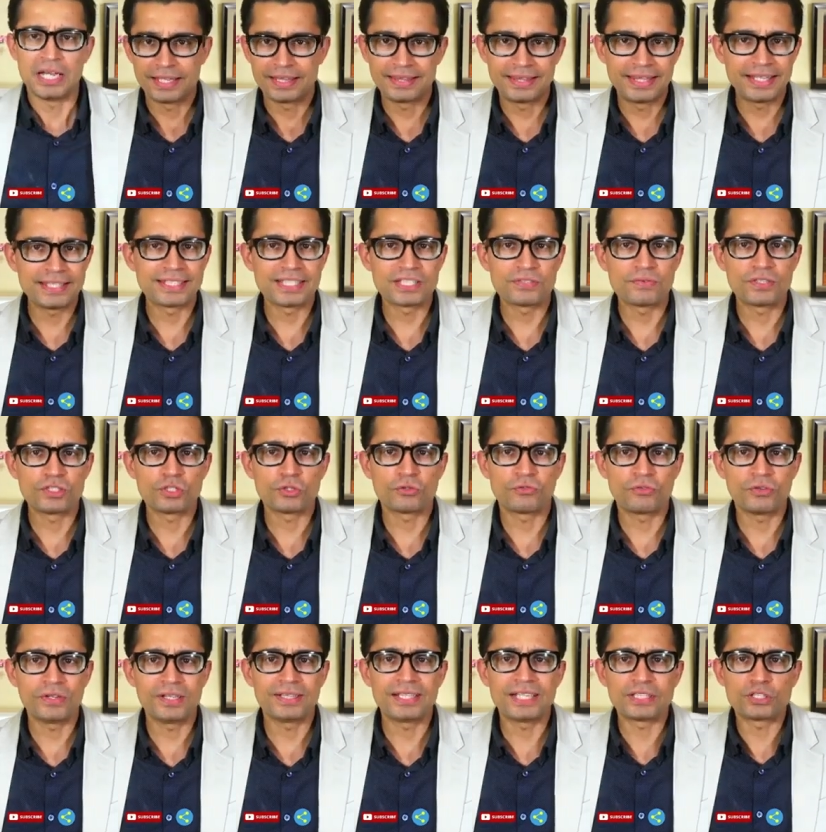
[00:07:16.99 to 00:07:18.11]
This is when you
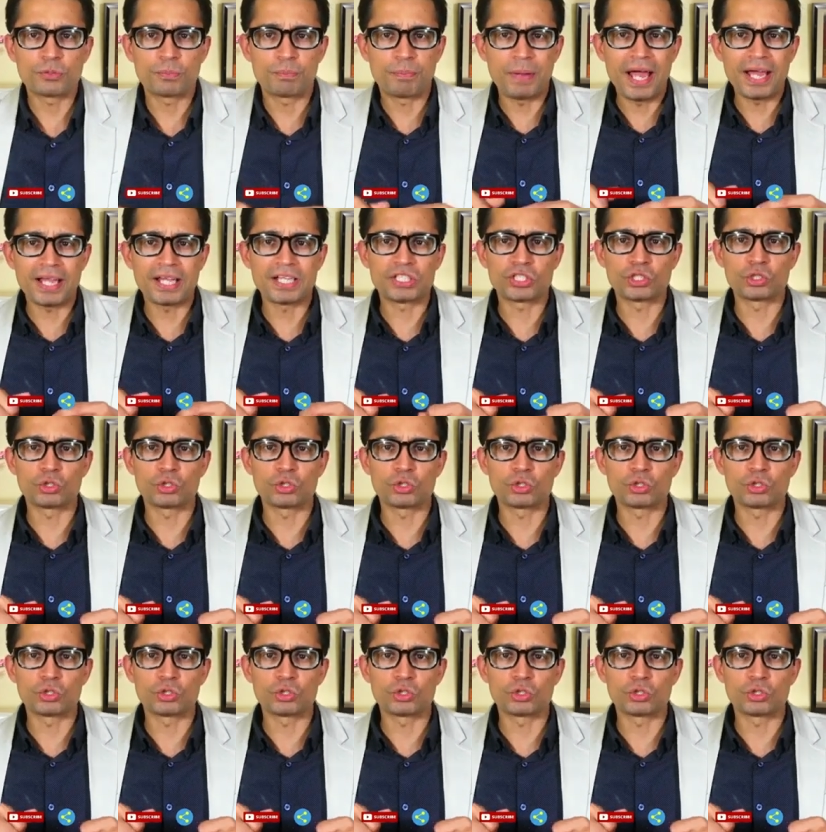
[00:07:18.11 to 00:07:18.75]
feel that your back is